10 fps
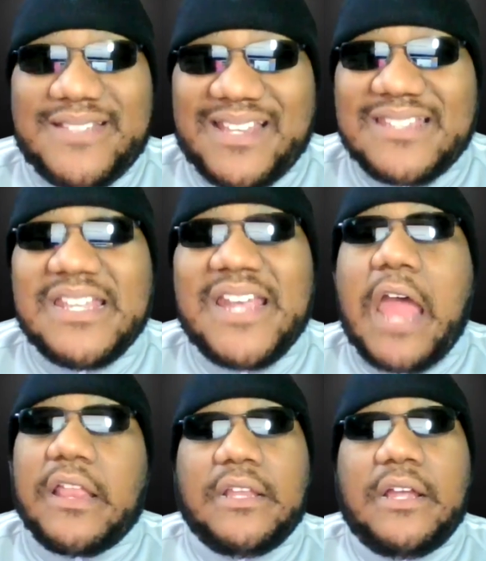take the sting
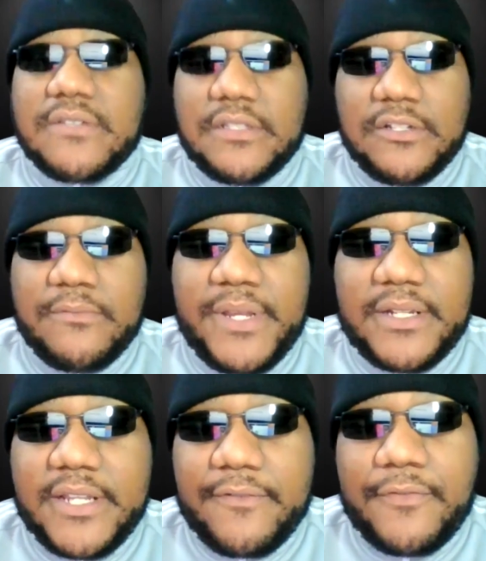out of the loss a little
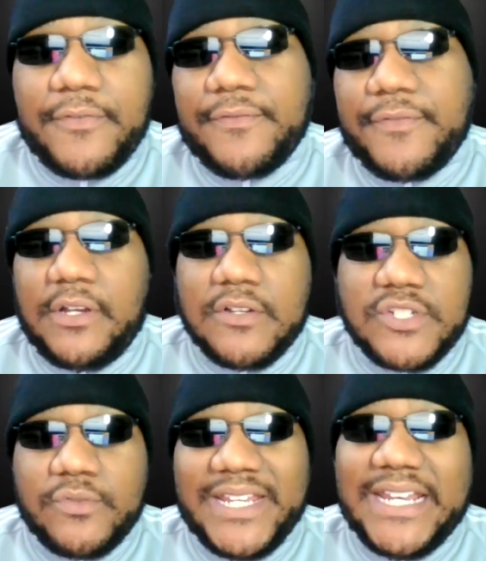bit there for, for
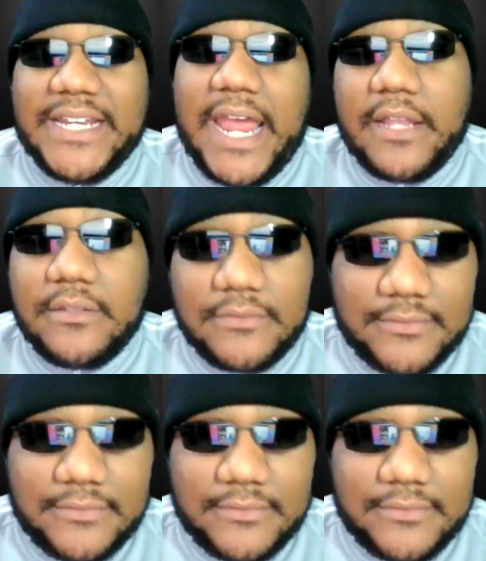those who need that.